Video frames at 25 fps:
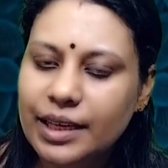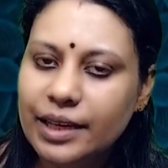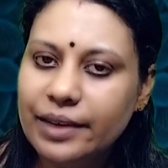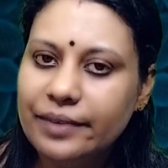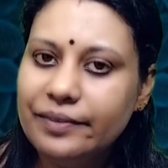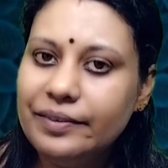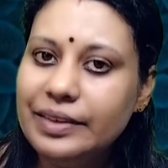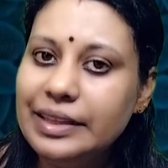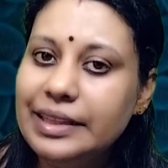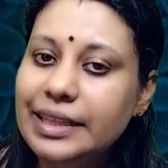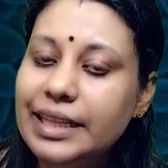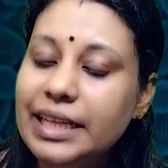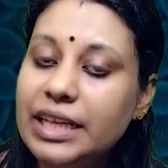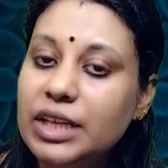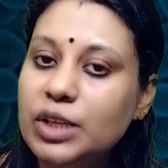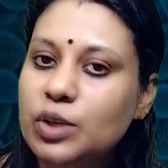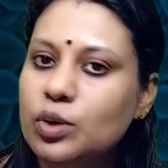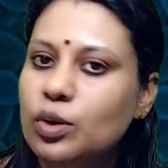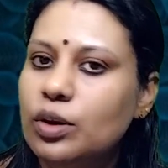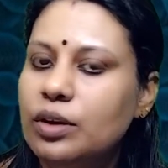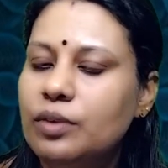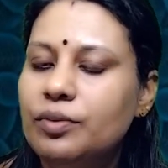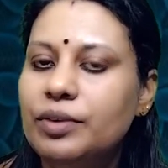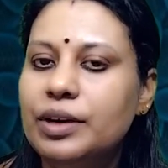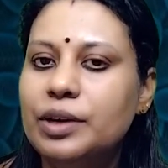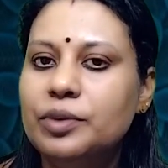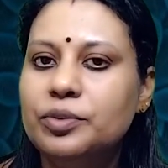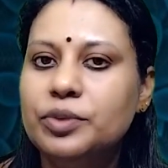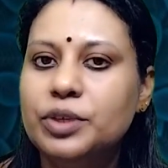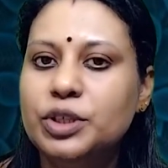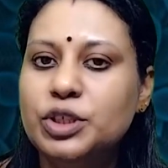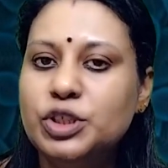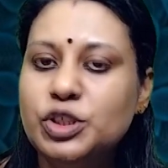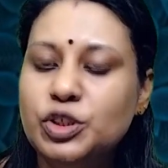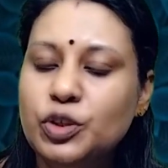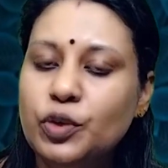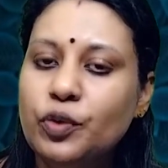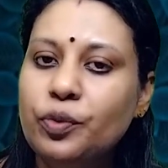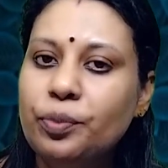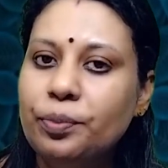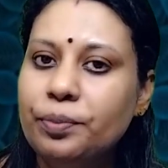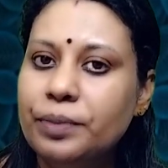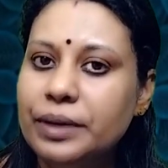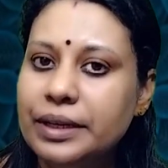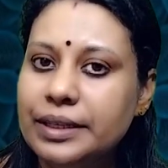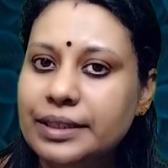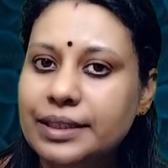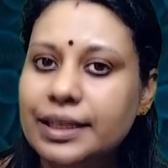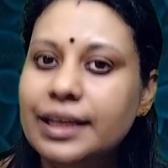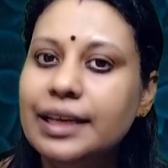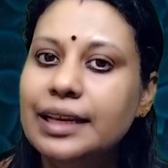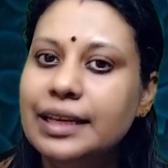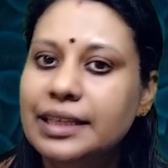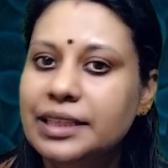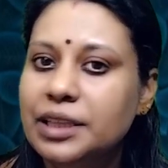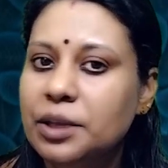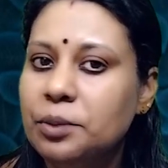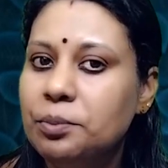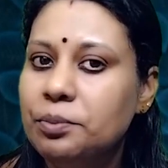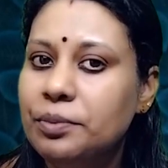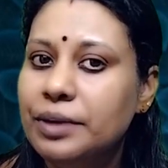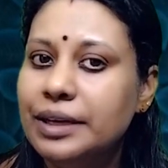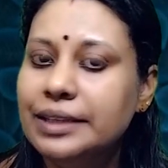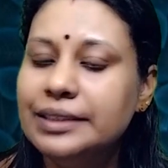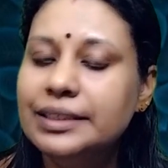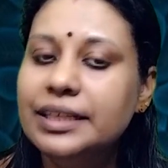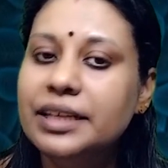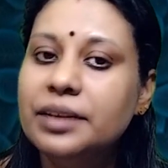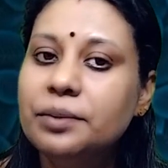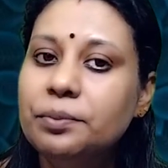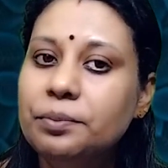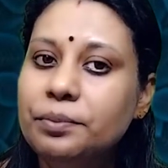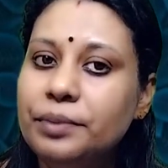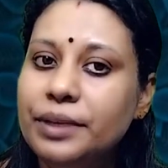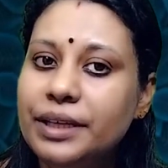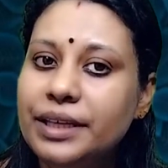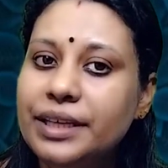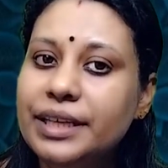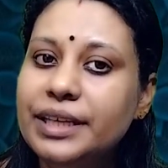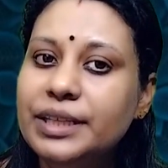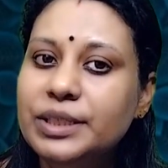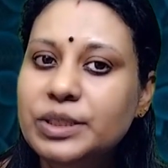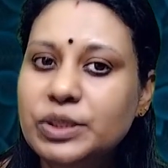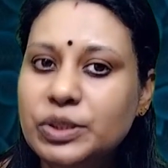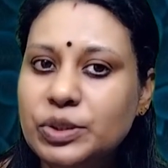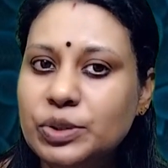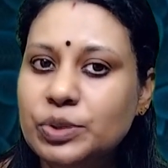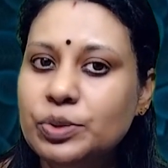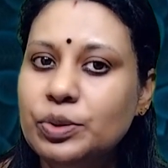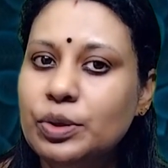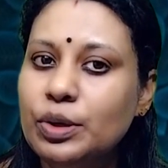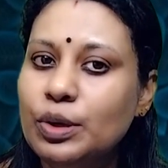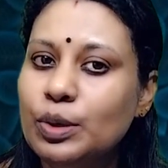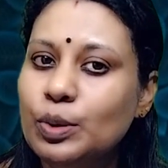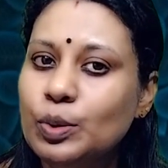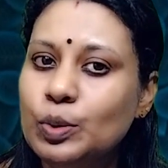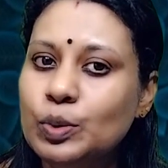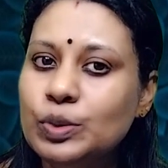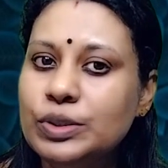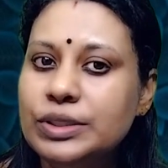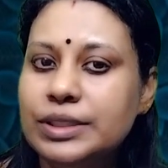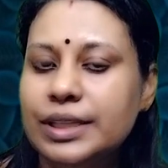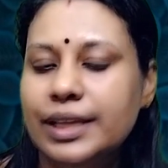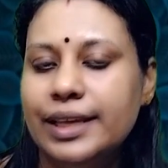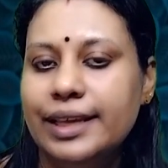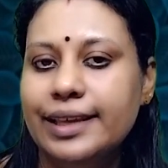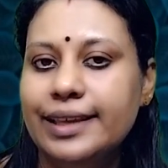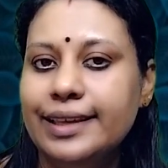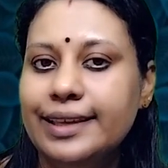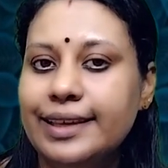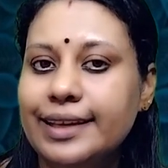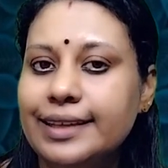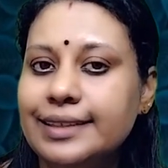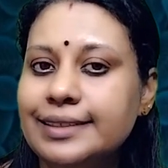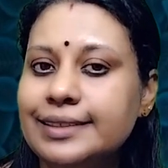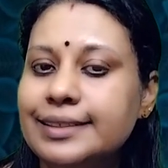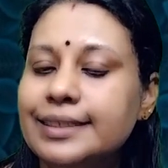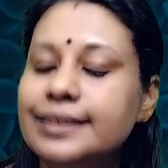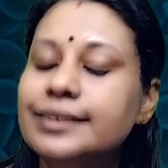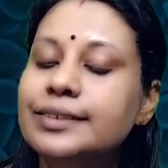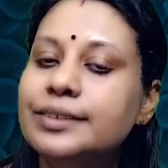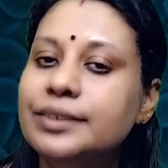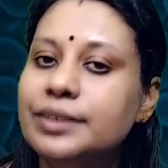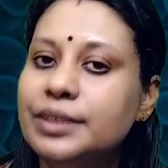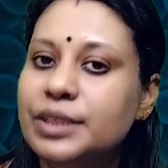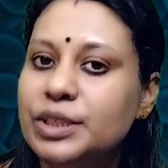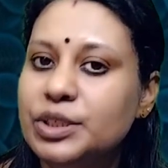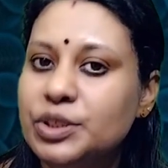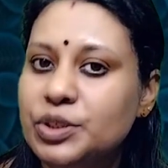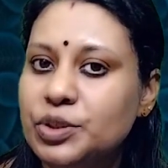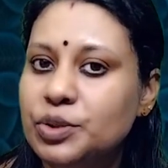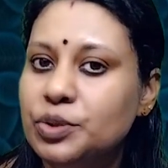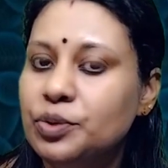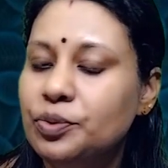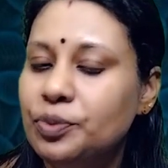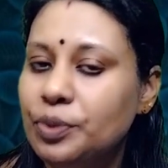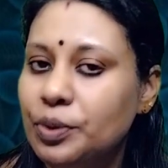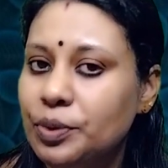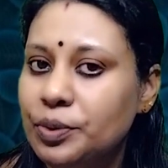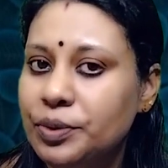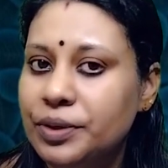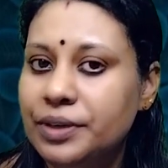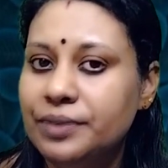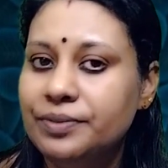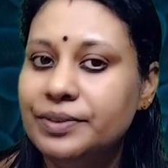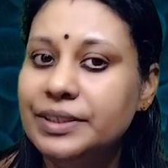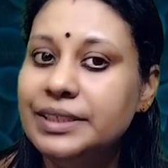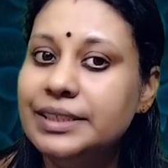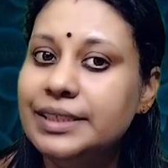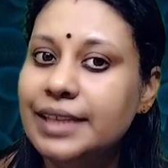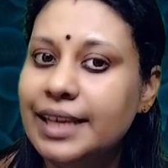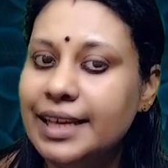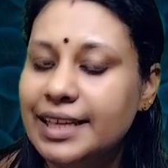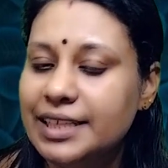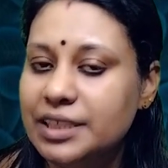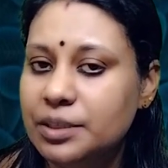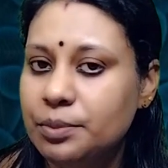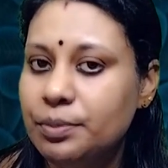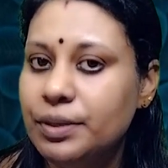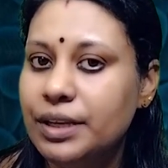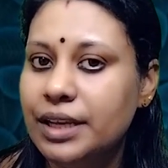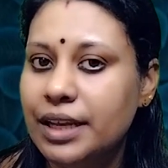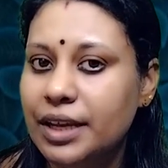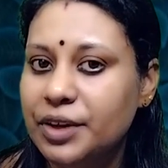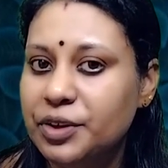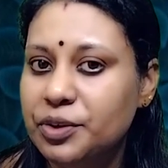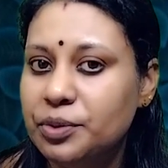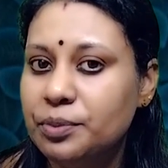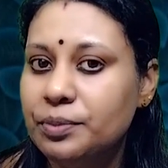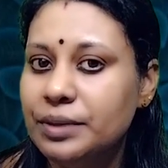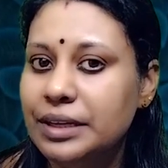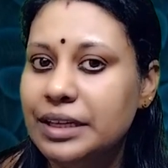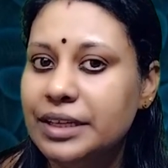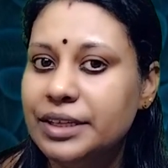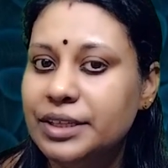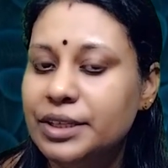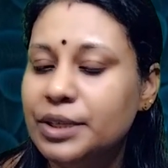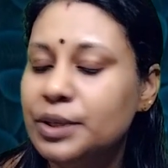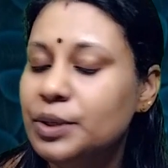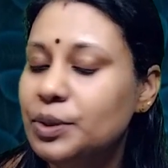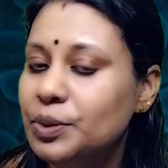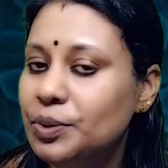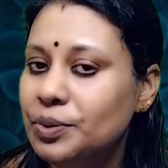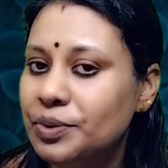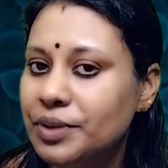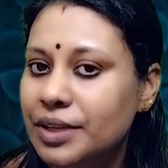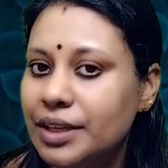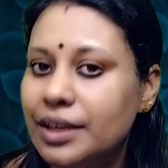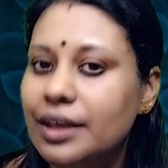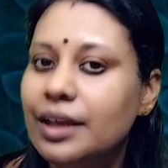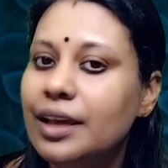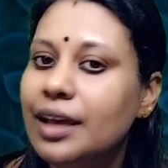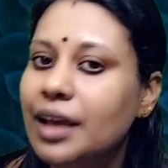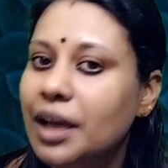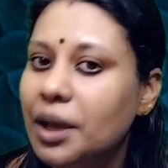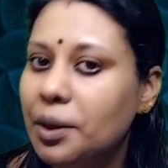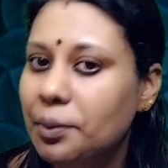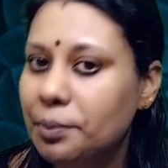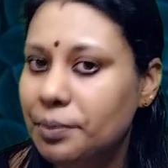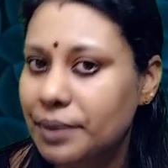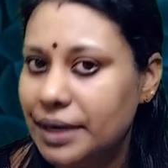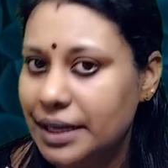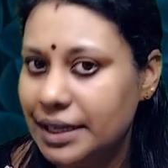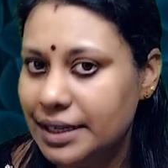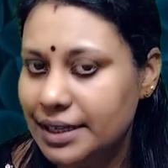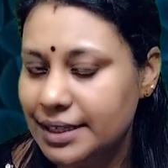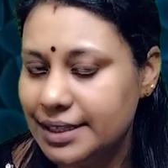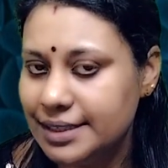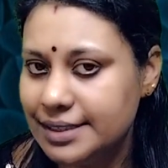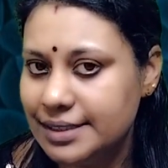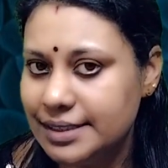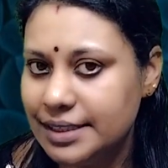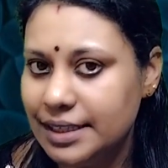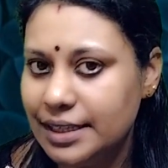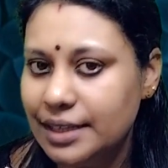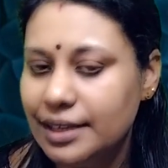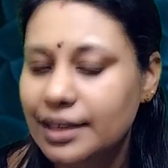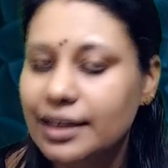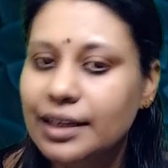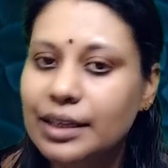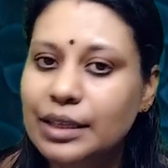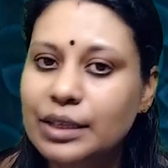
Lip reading: Within 12 hours of birth, the mother begins to lose the excess tissue fluid which has been accumulated during pregnancy.